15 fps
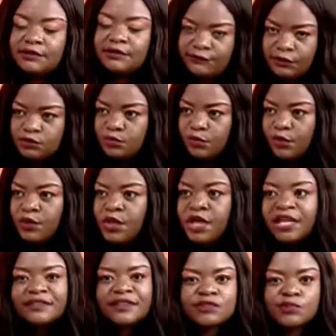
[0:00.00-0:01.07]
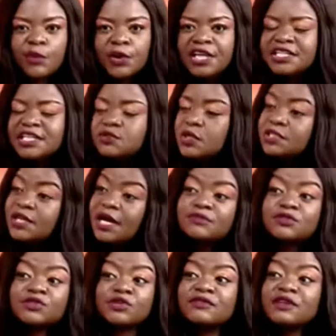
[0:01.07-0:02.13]
in football. There's politics when it
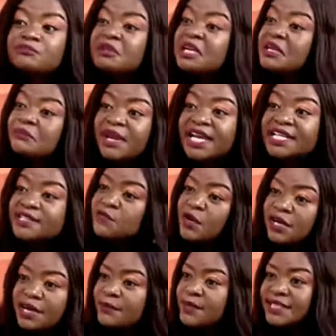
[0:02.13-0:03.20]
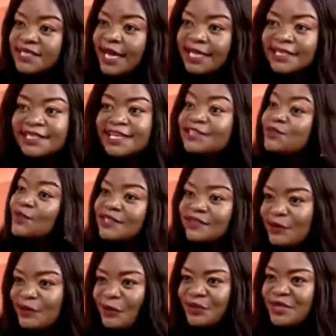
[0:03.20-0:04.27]
comes to even picking players for Harambee Starlets. Let's not
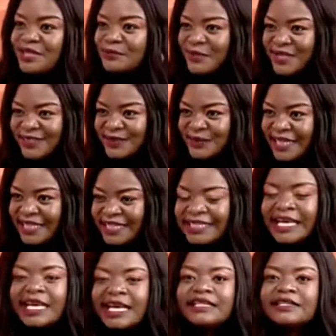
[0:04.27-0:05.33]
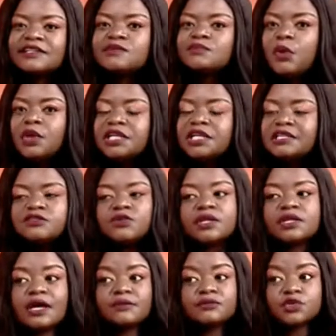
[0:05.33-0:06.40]
even go deep into it. There's politics
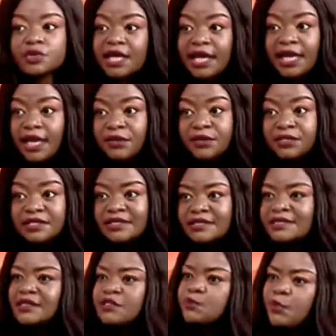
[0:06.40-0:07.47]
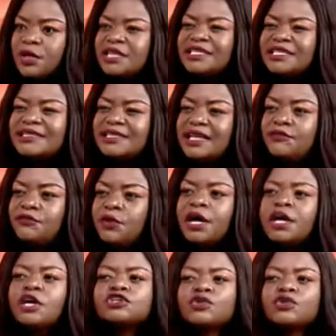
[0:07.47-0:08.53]
when it comes to their allowances. There's politics
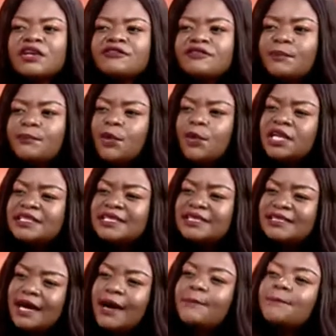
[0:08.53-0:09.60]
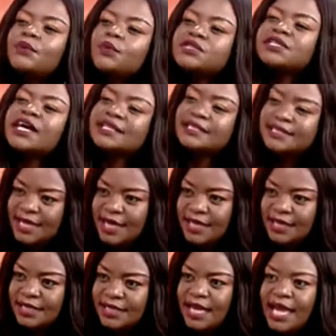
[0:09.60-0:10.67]
everywhere. So if the politics are put
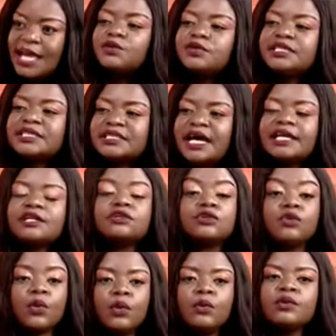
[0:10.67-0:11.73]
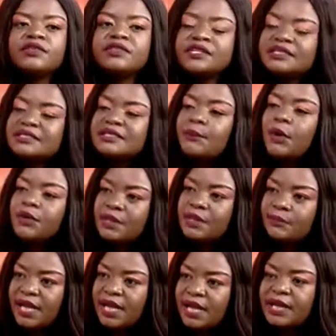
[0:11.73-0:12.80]
aside and we decide, no, this is about
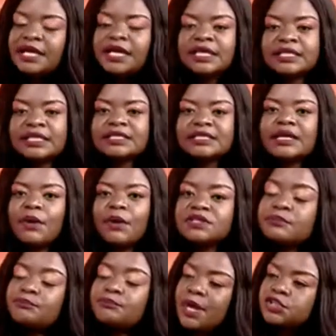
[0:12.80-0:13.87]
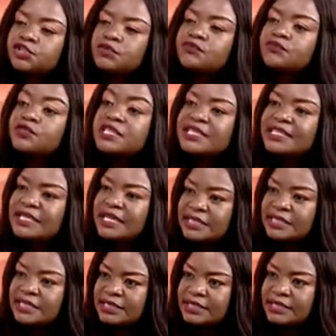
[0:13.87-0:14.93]
the player, this is about the passion for these
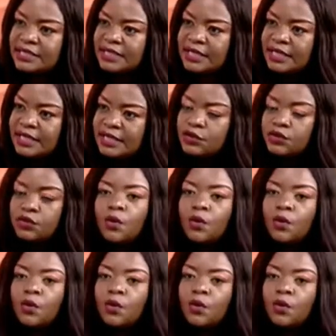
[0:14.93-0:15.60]
ladies, you